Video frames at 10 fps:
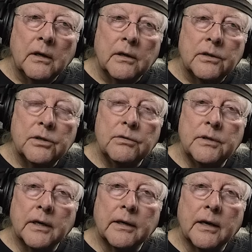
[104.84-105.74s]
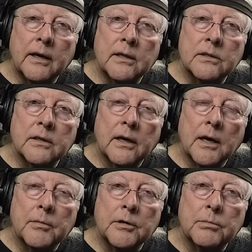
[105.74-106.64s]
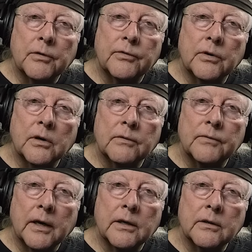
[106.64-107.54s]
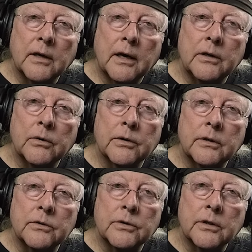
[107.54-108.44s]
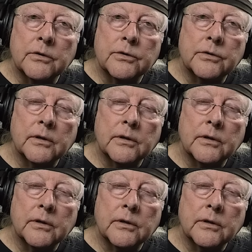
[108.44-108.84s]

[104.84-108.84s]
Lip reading: 2 decades, and I happen to prefer. I know that there's others,